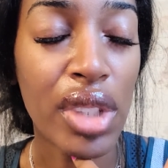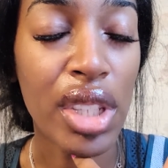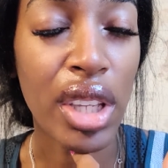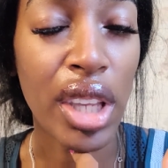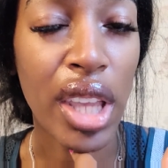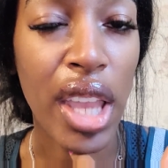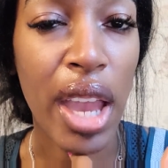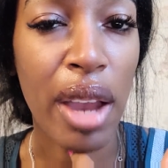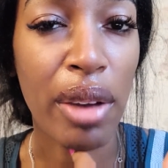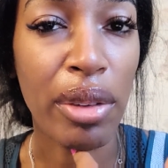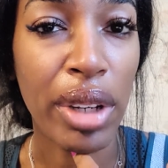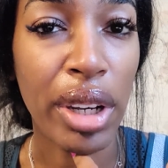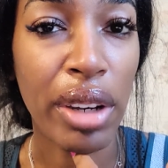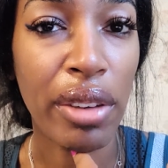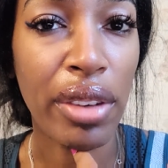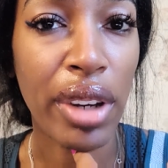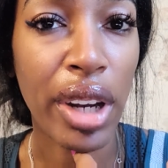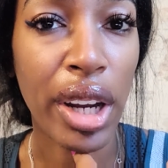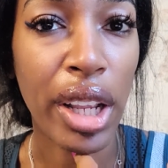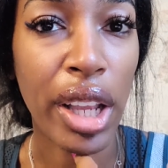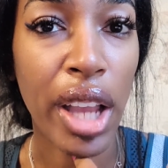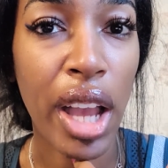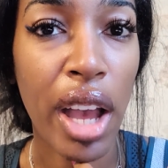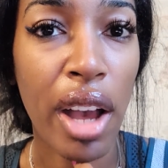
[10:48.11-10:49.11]
so yeah,
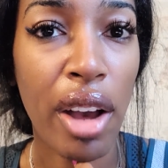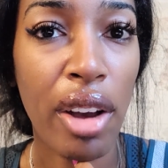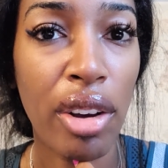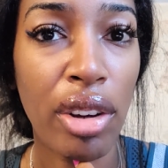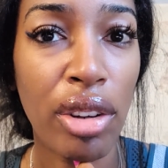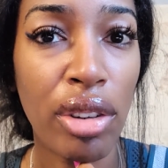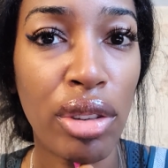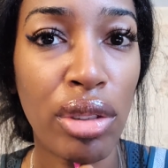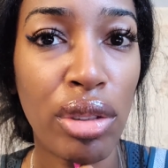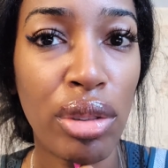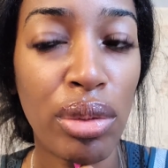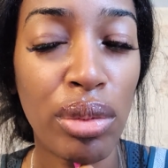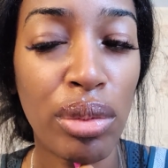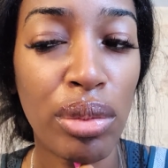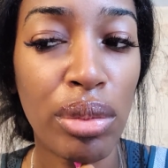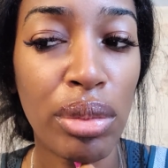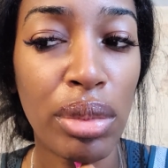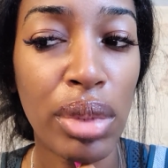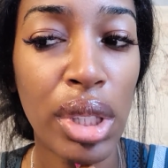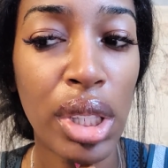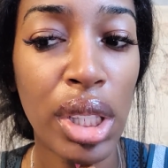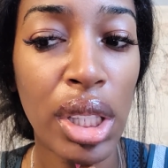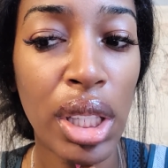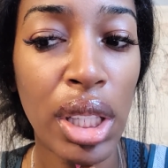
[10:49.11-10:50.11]
whenever I got
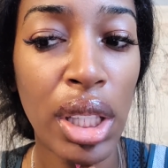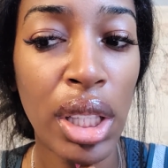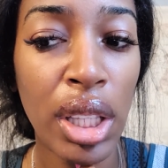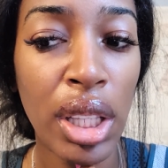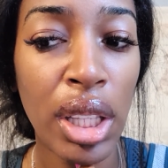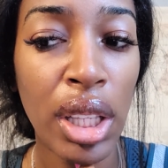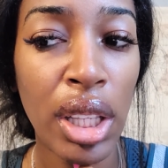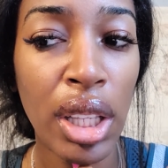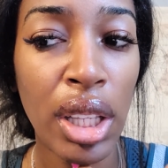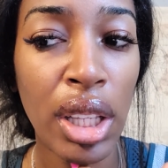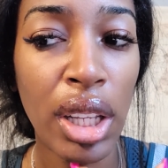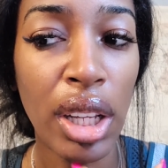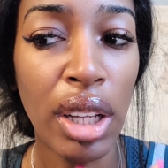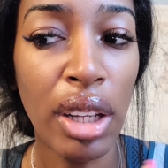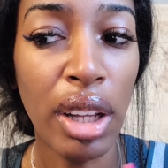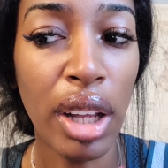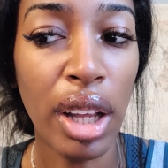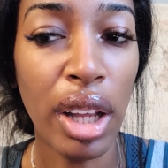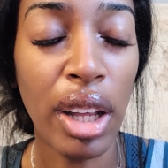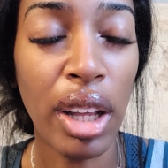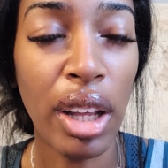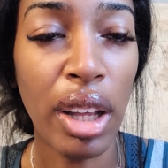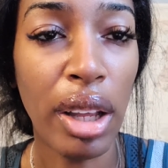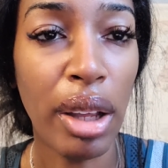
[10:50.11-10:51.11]
home,
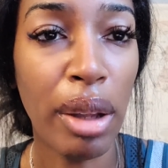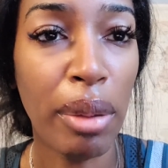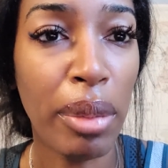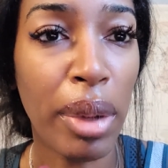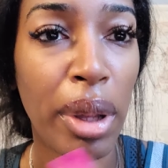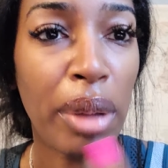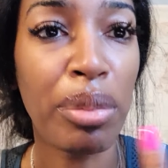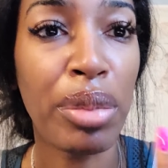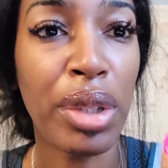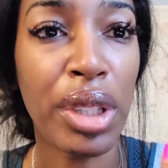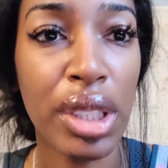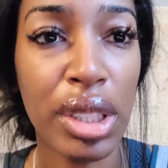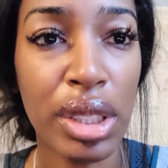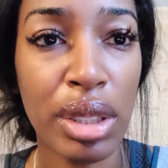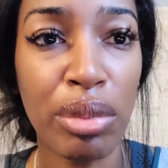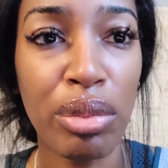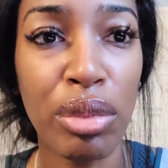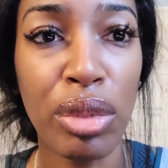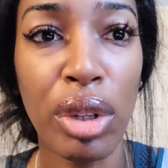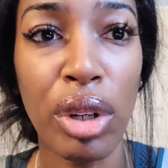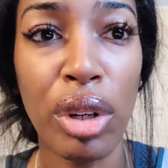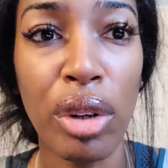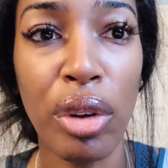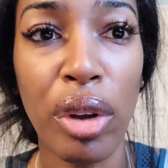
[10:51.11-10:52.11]
I put some
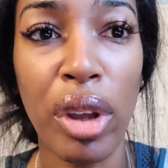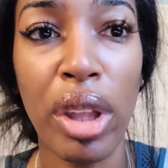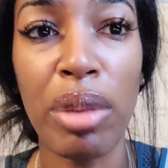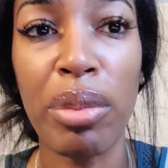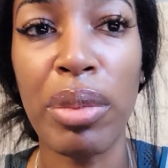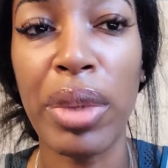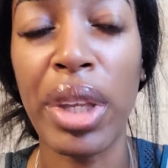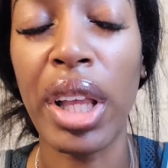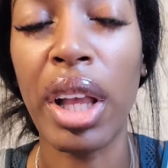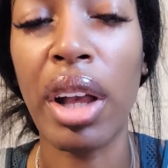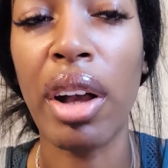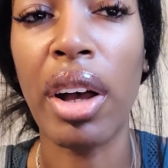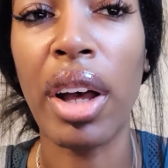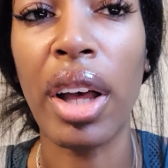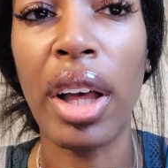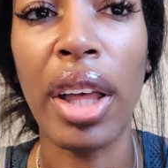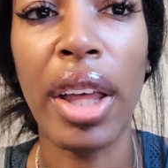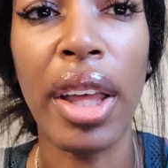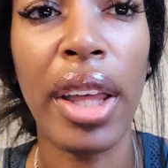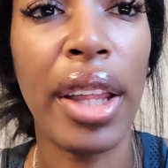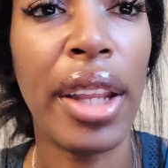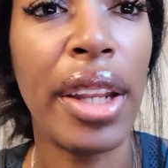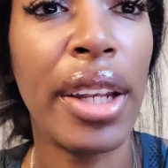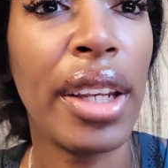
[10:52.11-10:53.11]
more ointment
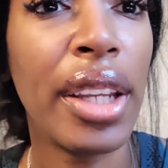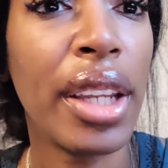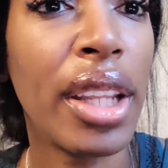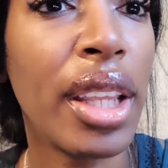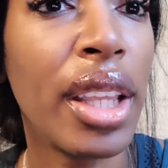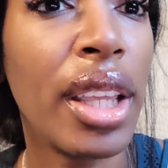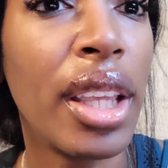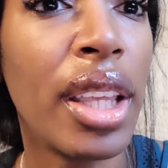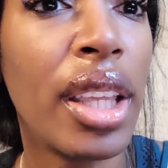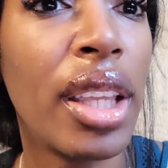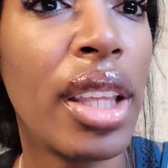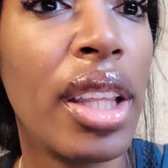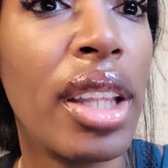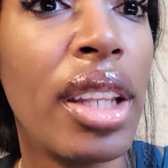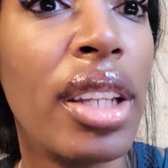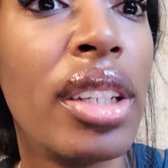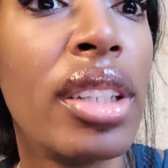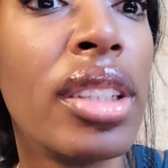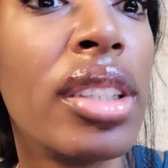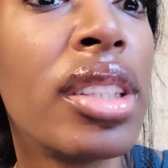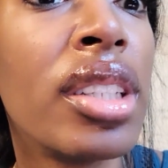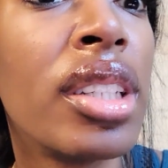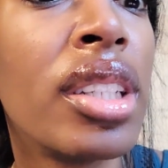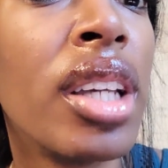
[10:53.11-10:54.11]
on,
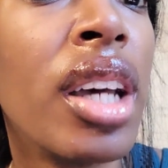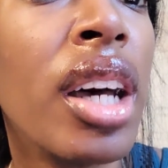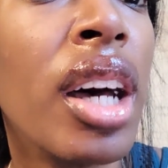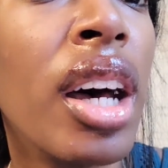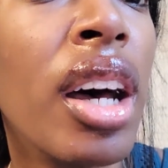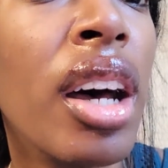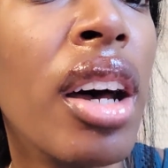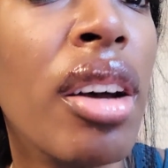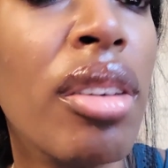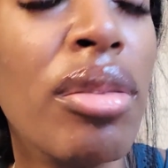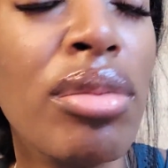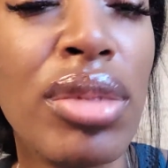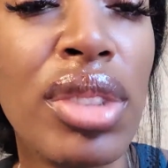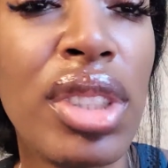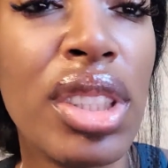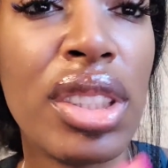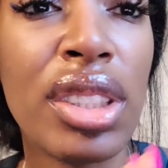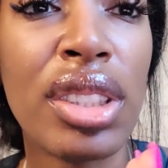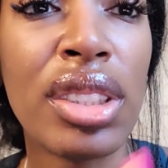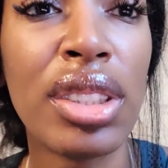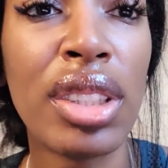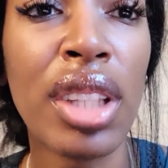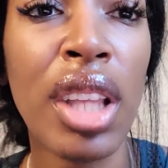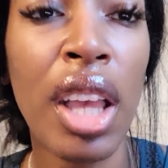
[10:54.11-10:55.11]
and
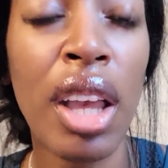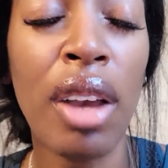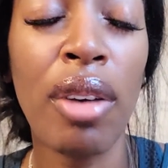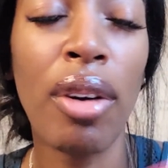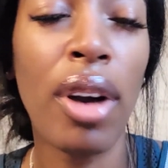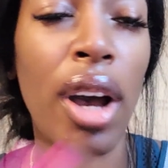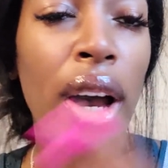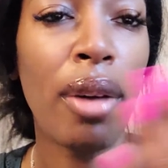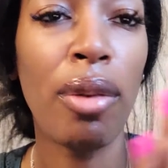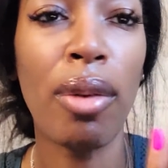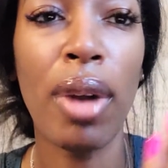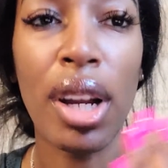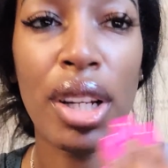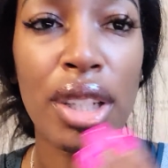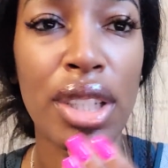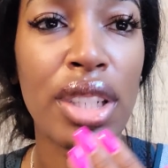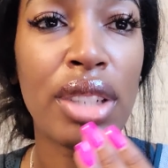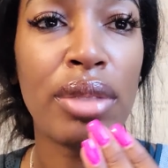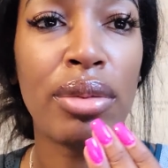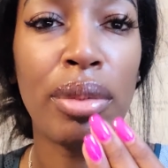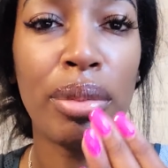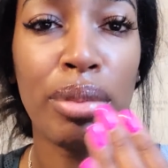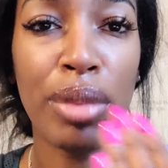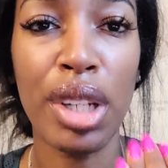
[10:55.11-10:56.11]
just while I
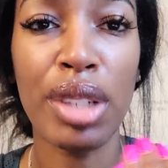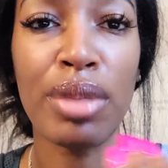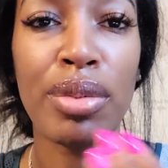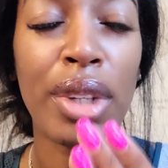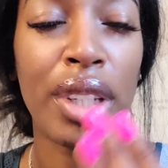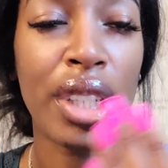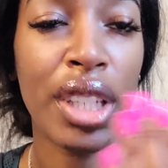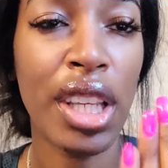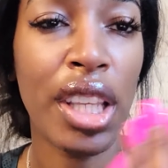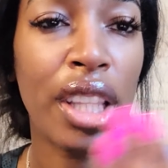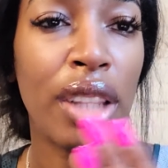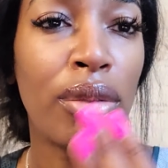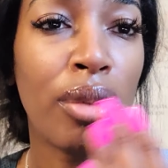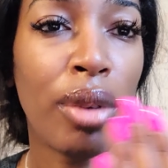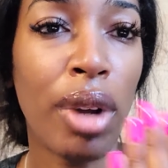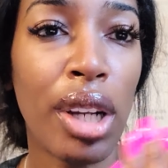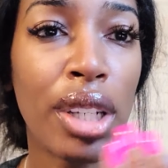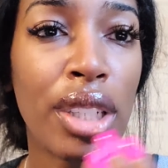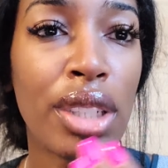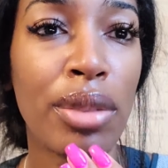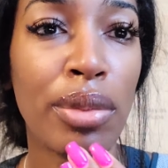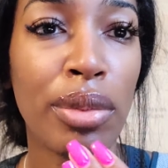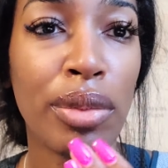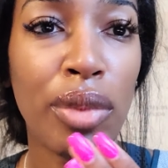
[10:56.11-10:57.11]
brushed my teeth,
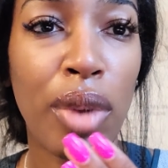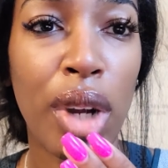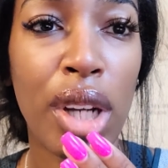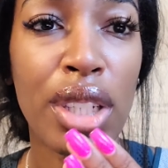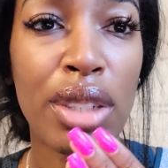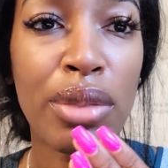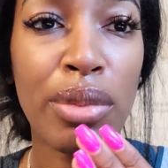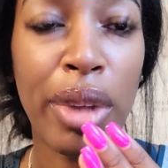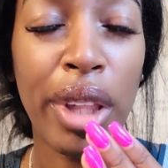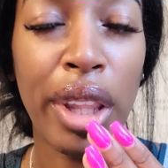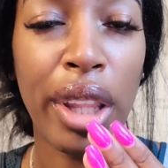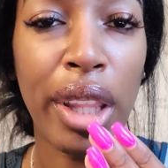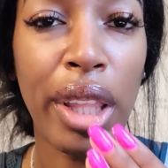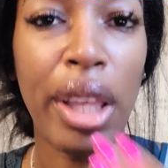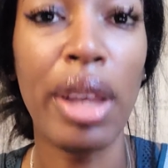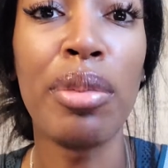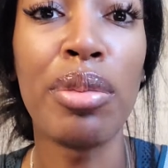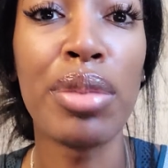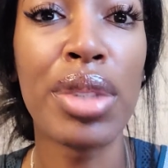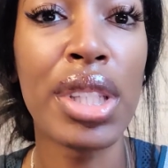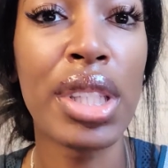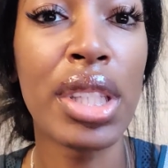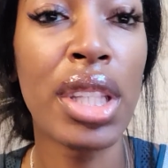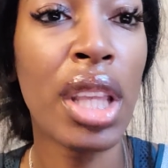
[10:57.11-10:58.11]
washed my
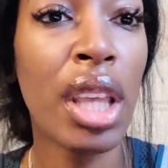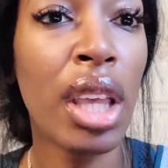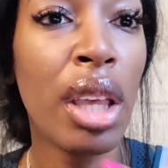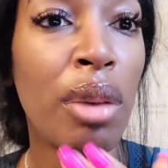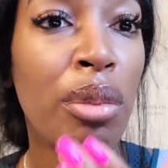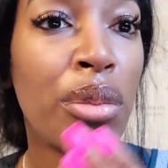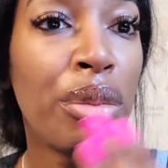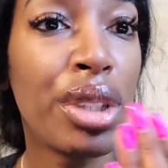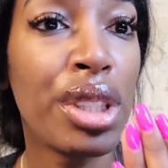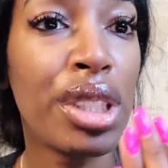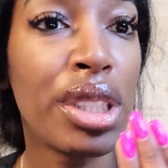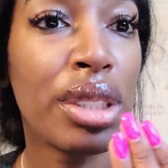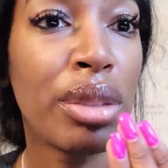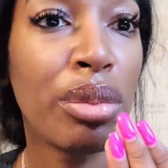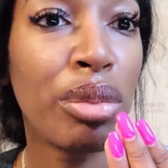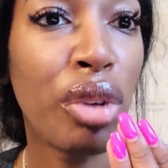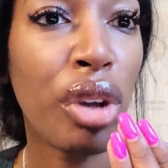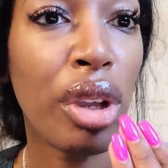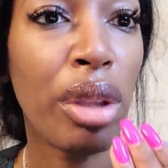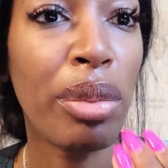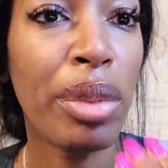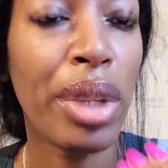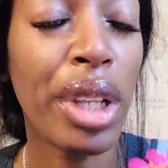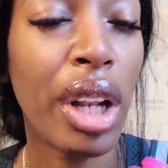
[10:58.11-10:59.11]
lips, put some
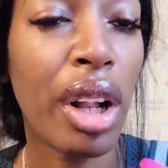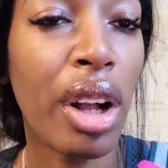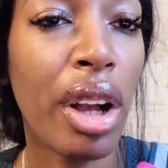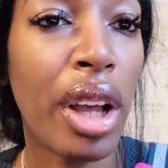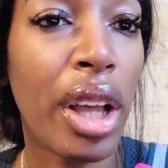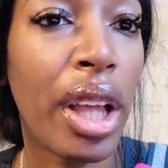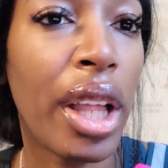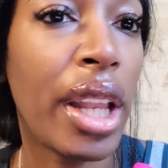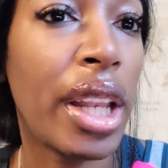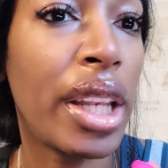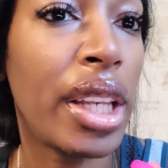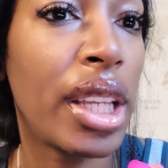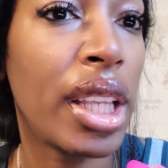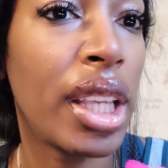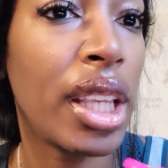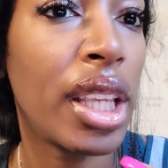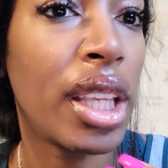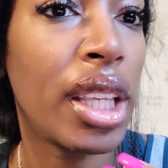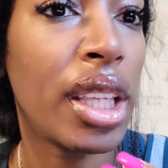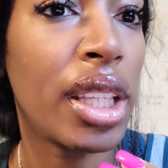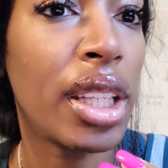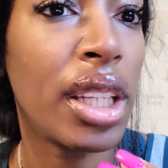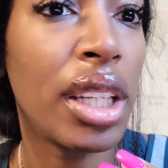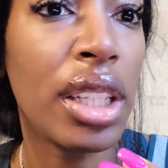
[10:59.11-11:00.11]
ointment on,
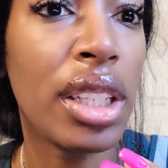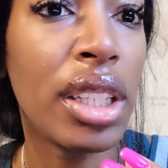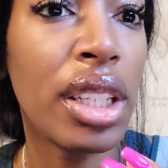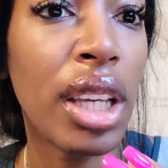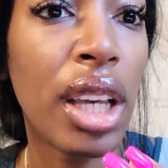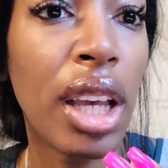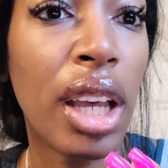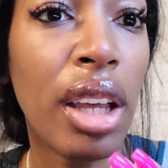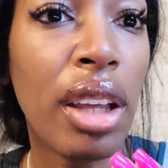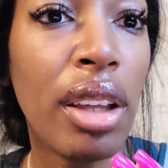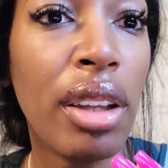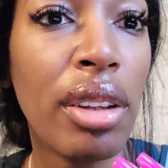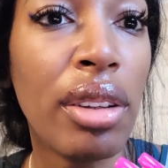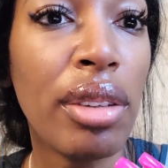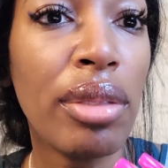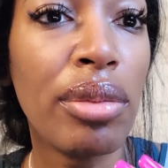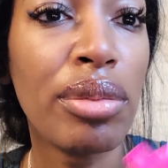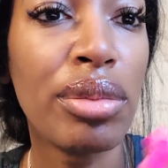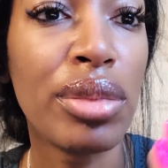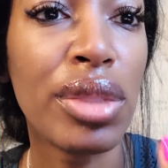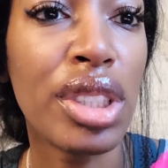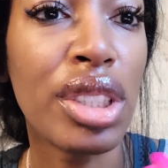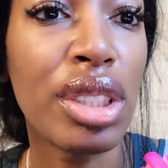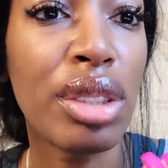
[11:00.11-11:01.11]
and
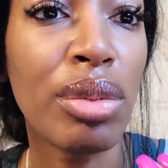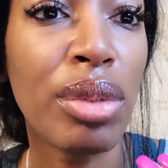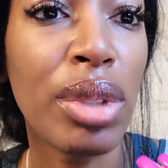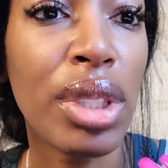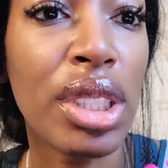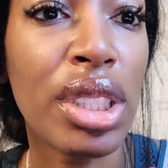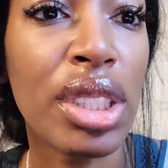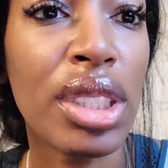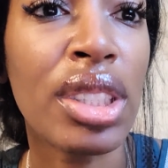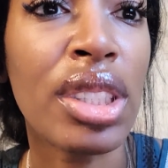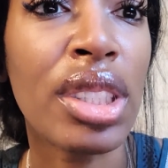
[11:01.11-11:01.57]
just went to